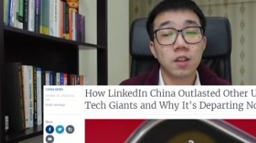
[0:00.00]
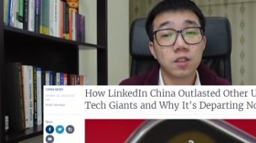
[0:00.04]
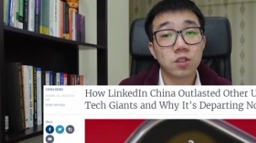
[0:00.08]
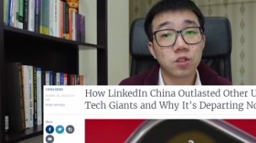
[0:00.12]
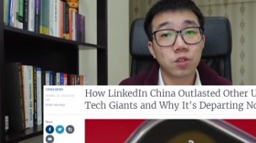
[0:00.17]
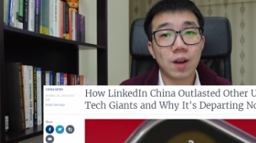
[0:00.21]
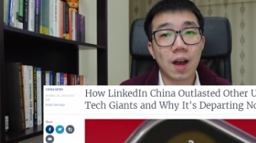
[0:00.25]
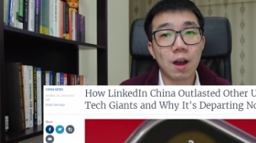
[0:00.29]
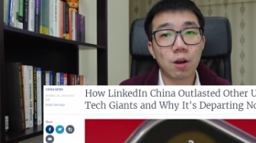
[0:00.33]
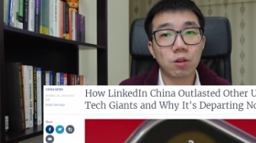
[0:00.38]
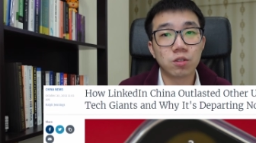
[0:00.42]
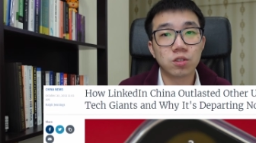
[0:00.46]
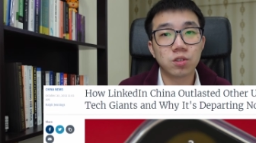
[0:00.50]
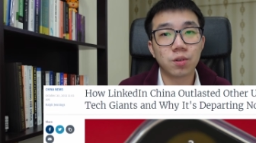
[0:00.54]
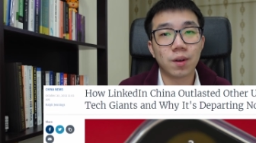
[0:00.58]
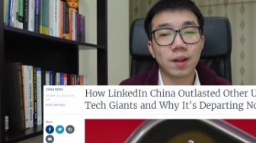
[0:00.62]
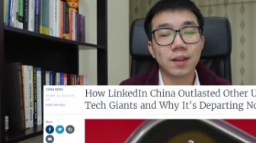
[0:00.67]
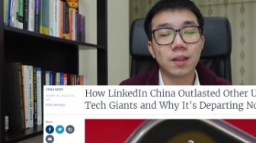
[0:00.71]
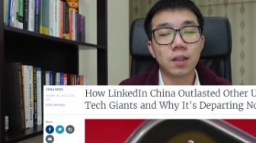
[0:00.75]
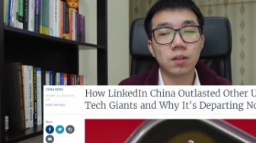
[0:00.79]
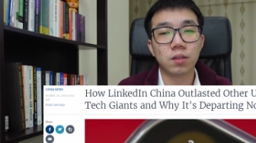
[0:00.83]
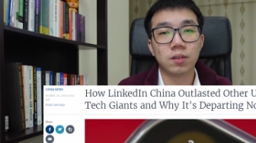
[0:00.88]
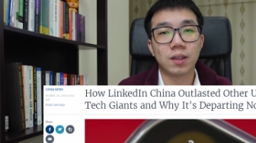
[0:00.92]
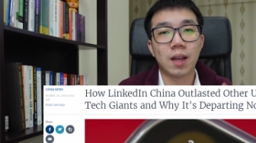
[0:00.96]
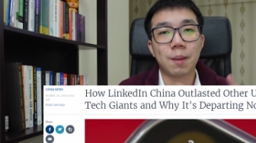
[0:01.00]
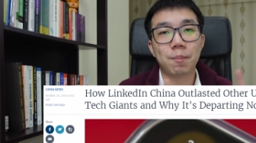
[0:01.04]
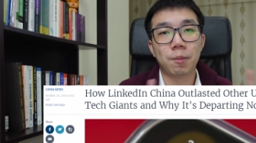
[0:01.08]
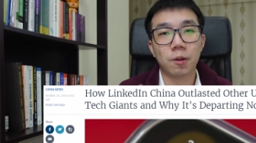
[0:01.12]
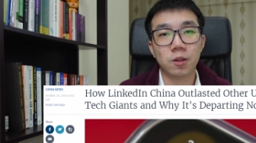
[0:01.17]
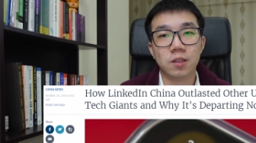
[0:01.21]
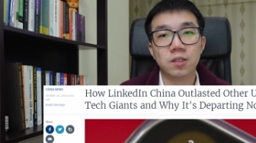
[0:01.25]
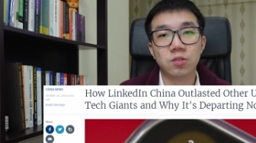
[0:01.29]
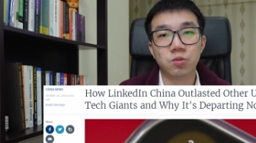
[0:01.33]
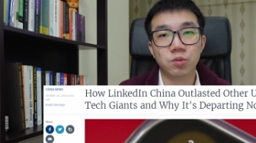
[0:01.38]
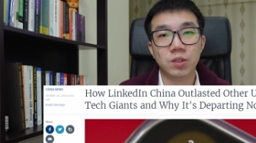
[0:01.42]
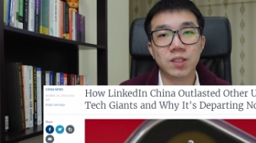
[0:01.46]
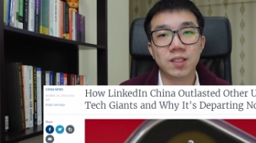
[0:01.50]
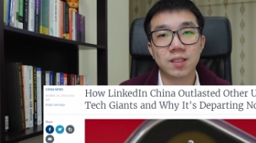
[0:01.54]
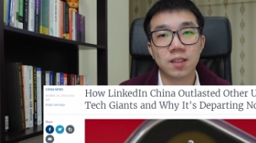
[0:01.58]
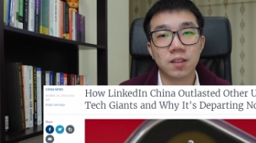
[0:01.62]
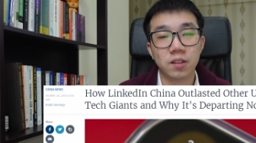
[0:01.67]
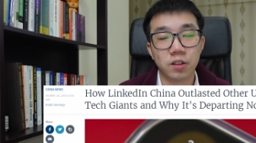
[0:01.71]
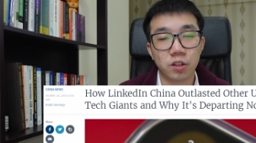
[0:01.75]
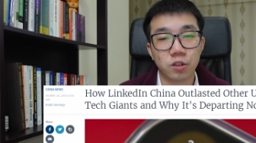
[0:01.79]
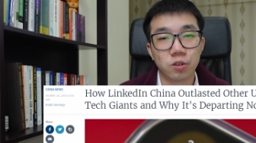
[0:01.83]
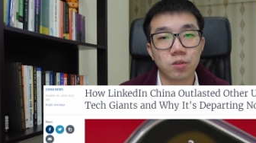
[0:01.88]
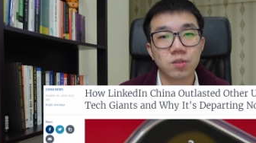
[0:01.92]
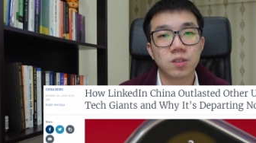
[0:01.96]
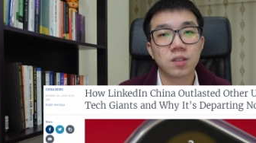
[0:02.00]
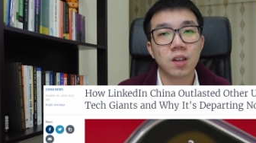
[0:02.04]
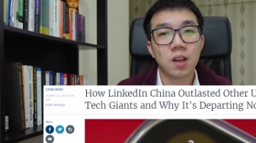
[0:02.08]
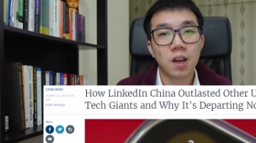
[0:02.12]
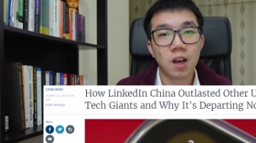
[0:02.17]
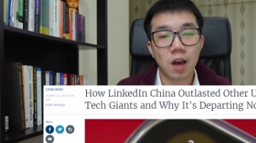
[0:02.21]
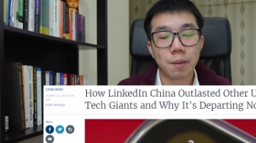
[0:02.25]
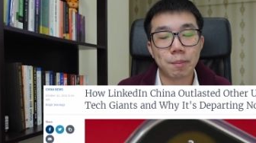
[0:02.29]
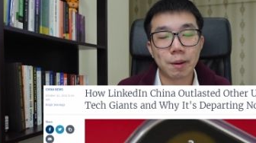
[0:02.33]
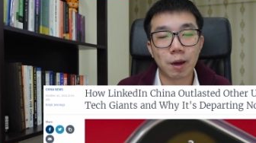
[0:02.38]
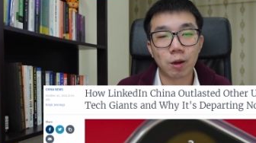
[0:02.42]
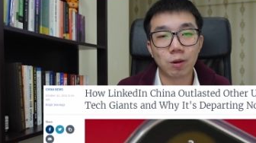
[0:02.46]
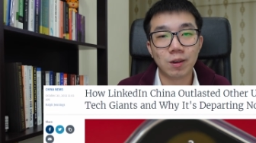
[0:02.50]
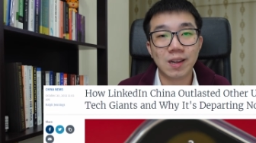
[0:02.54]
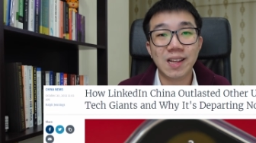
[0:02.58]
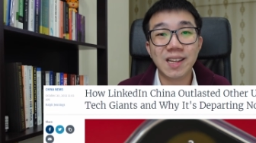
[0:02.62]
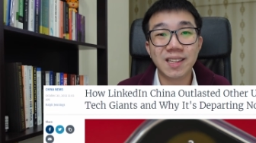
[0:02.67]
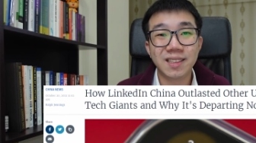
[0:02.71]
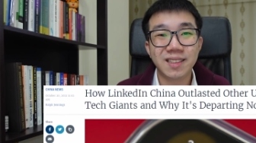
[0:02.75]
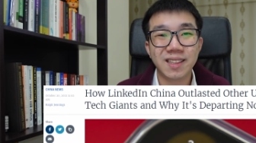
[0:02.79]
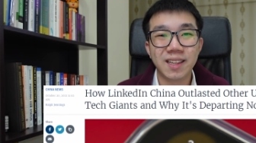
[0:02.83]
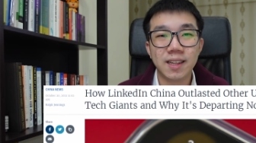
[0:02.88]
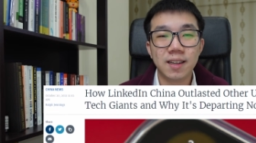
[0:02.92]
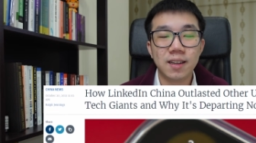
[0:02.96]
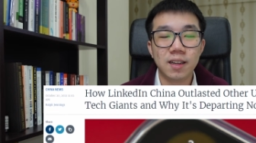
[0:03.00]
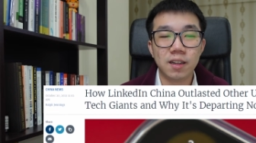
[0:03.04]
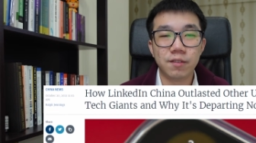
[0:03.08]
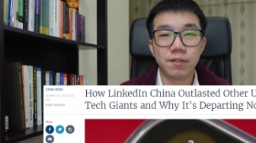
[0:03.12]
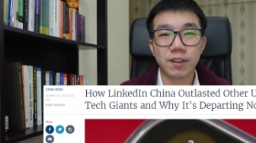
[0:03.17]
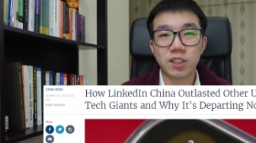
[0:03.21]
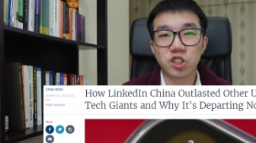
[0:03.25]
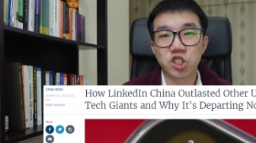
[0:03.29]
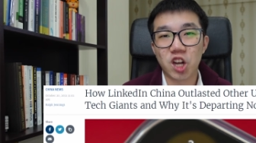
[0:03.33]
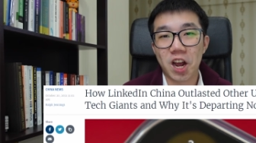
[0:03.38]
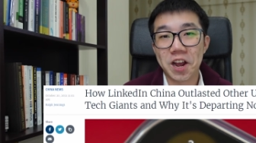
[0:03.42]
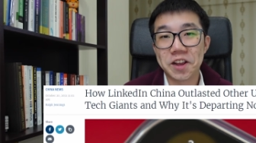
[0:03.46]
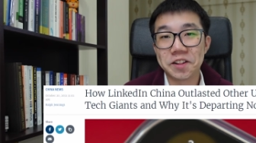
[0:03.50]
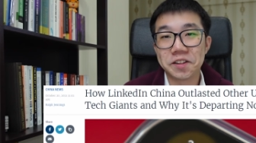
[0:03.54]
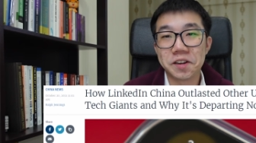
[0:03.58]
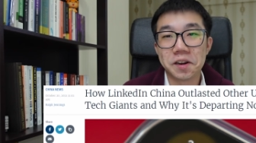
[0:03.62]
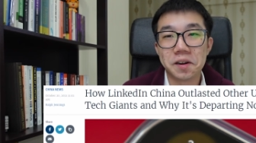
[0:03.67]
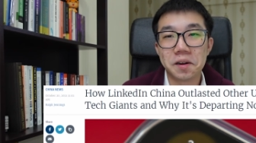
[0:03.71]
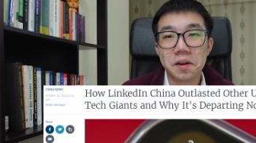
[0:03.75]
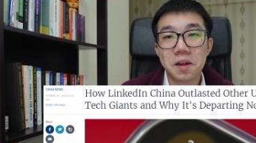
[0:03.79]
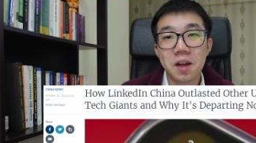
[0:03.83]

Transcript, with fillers: So I also wanted to tap on this recent news about LinkedIn leaving China.